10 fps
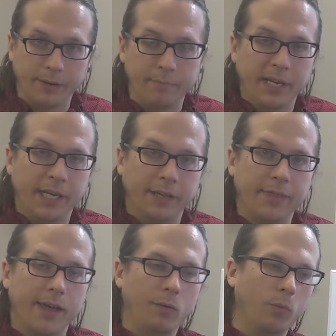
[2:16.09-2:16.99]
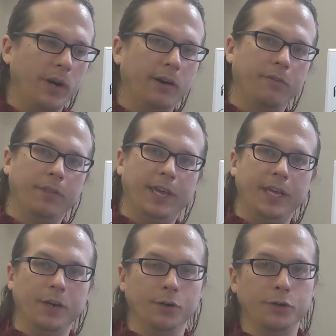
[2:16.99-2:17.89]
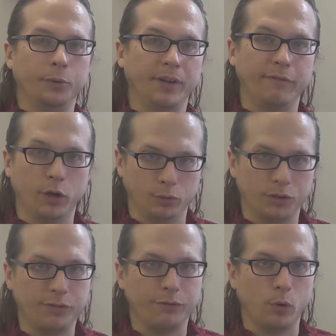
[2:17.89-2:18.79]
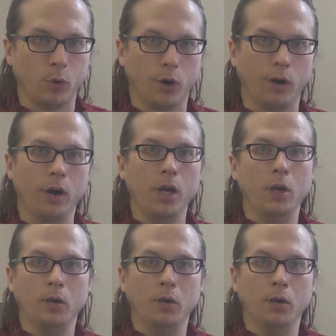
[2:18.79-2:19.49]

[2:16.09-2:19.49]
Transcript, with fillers: meaning that whenever they are doing votes for